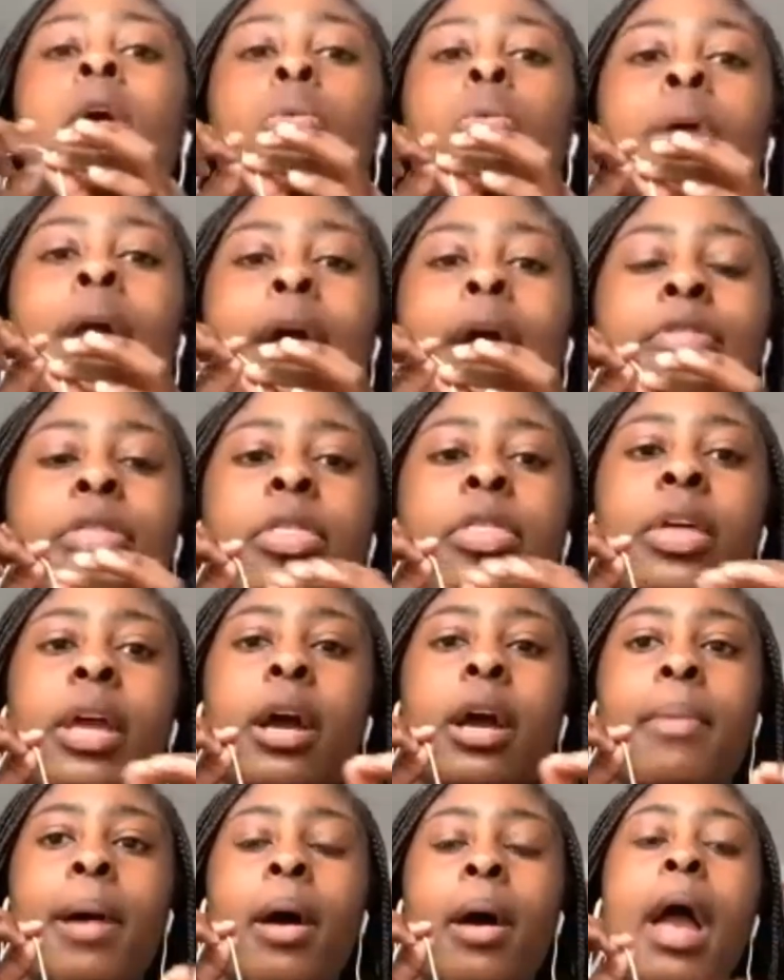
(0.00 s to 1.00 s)
We have to
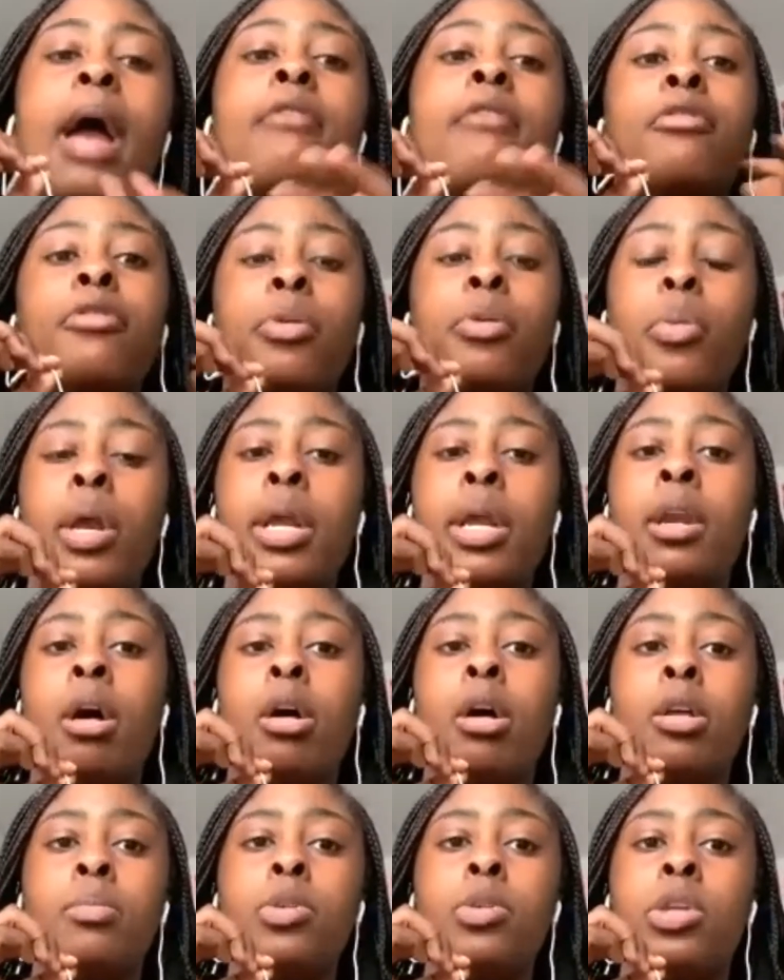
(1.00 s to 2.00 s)
think about everyone in
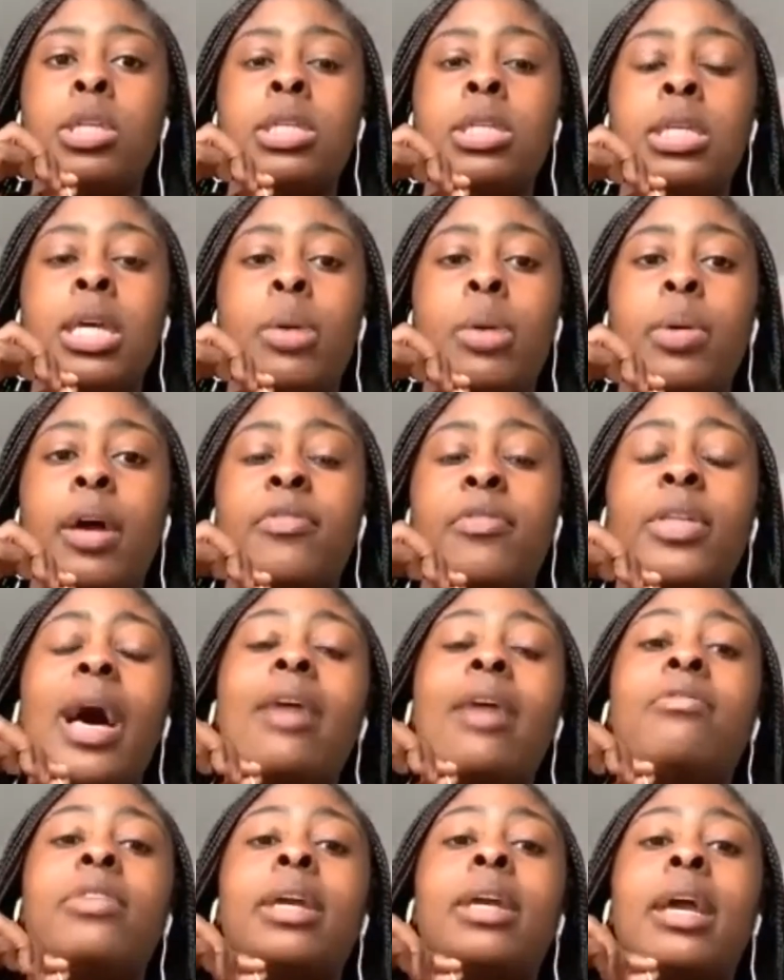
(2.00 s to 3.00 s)
our community, and we have to
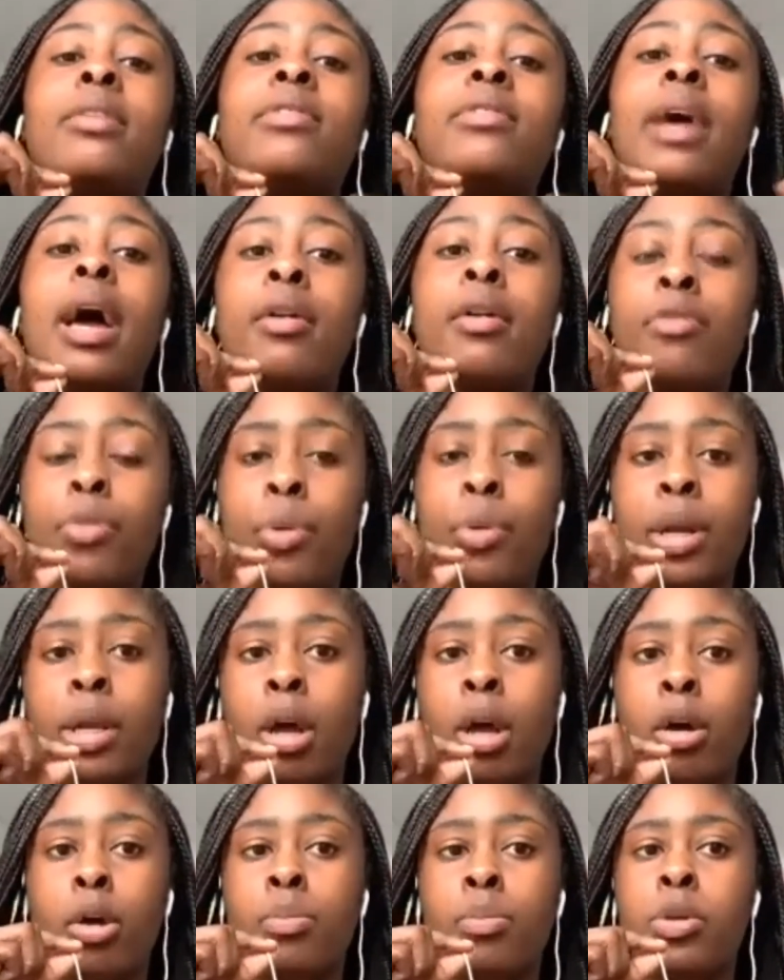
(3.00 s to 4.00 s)
advocate for everyone in
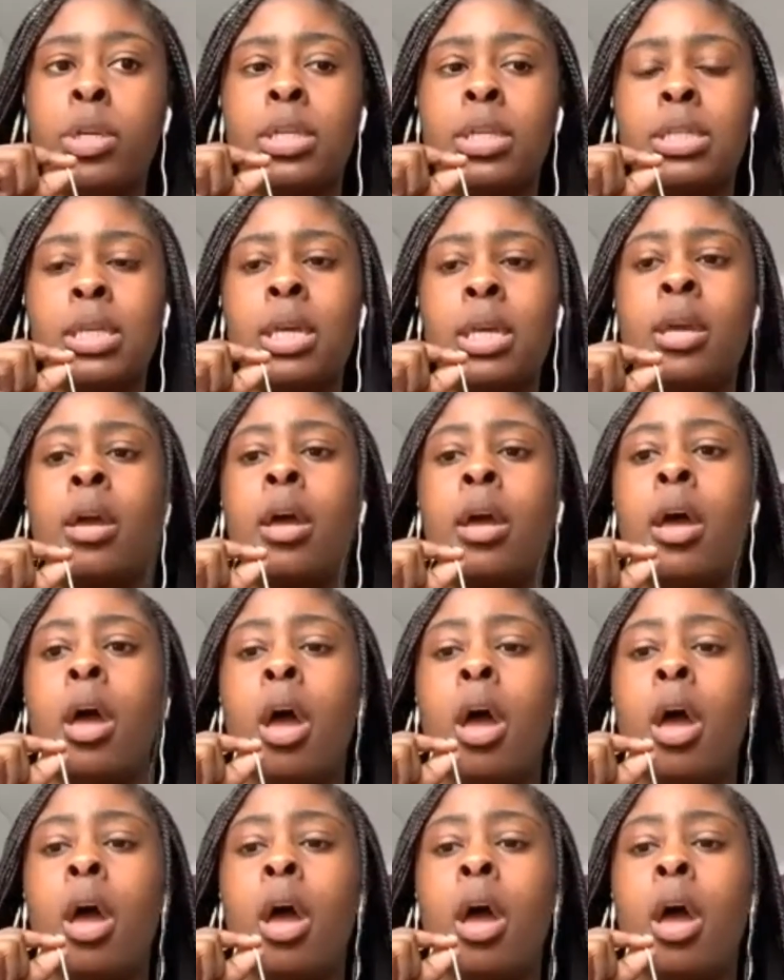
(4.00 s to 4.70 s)
our community,